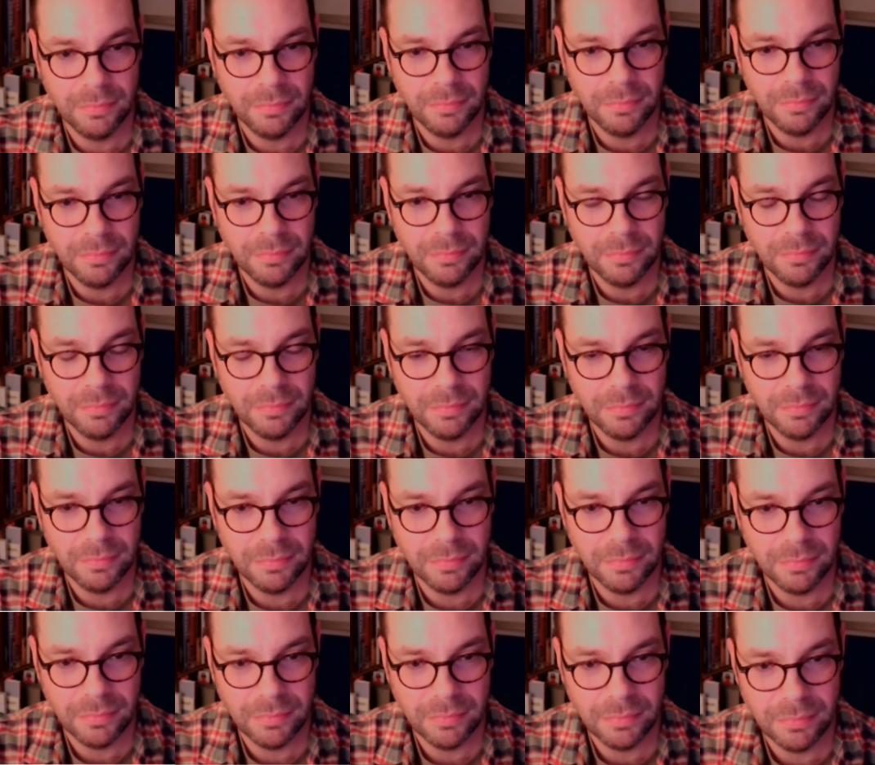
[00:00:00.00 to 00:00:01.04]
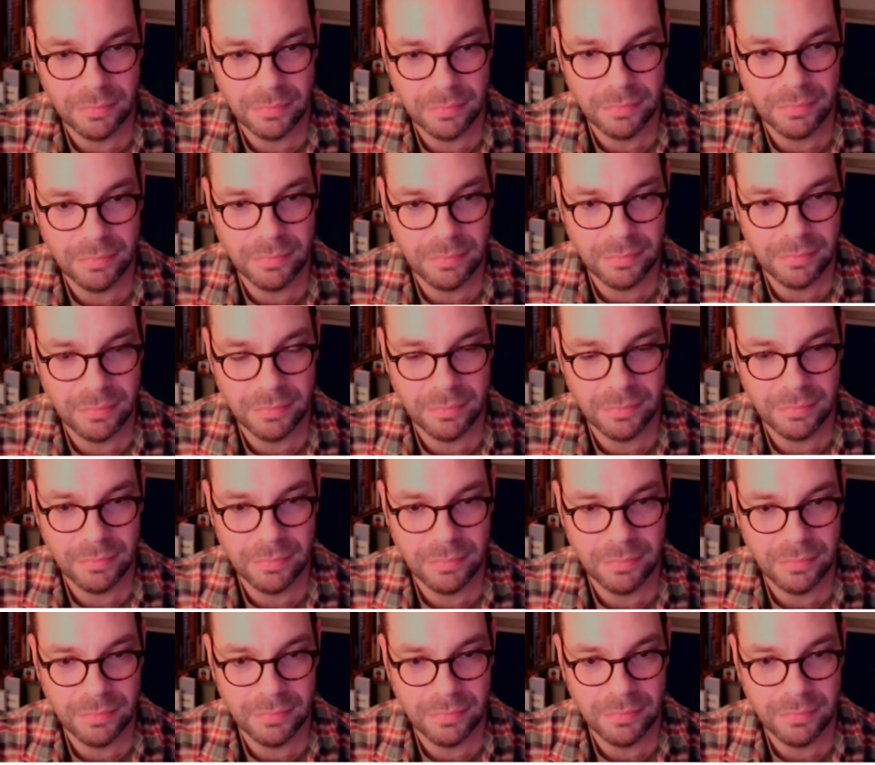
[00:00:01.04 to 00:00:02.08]

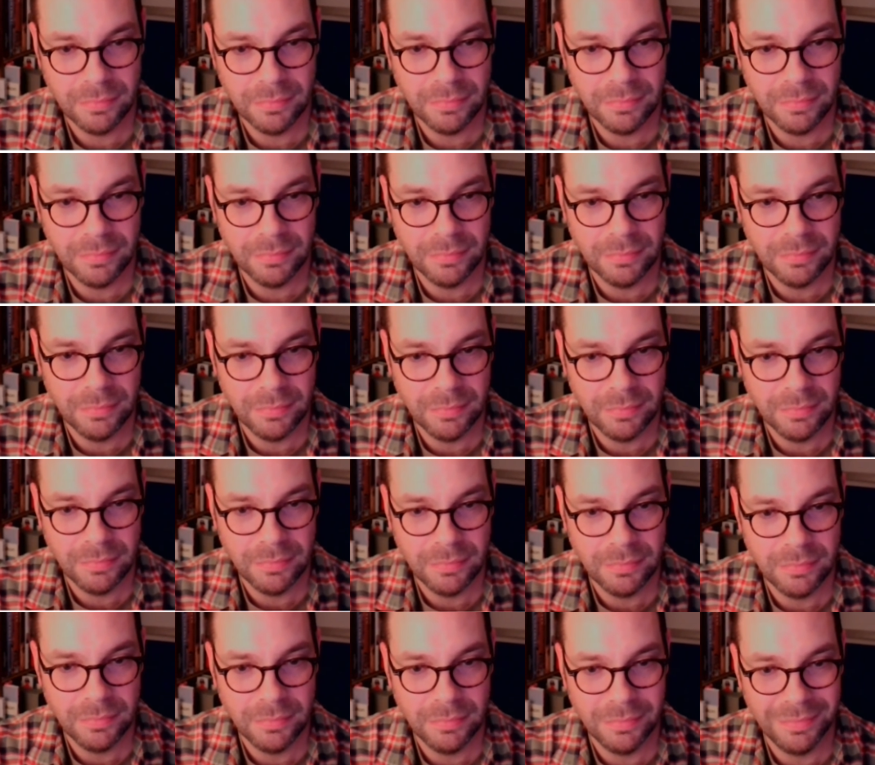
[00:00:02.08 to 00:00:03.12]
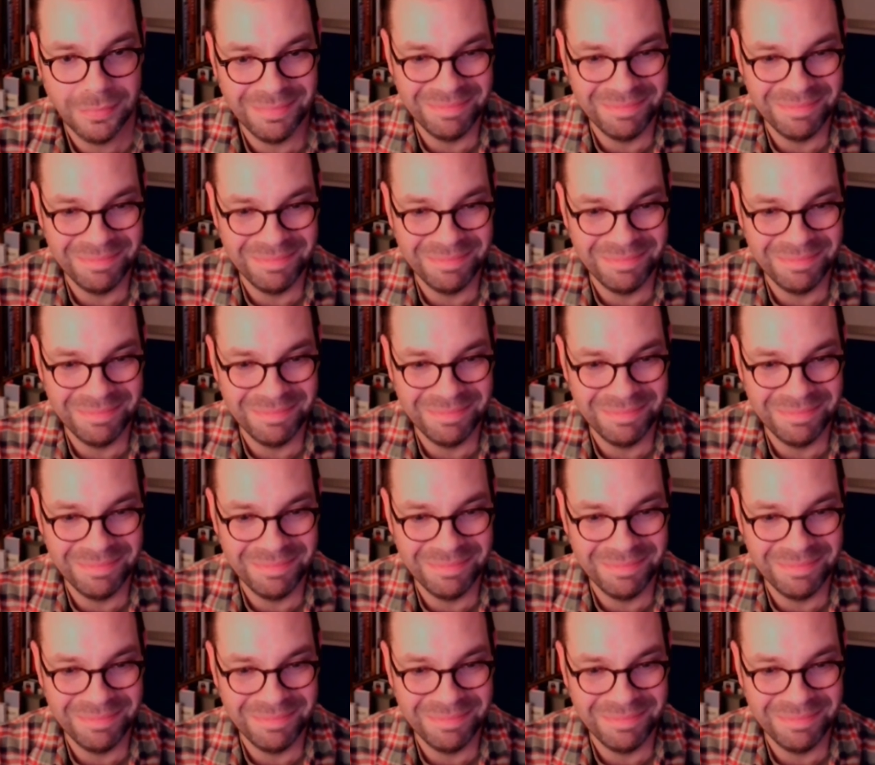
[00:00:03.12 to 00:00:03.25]
(silent)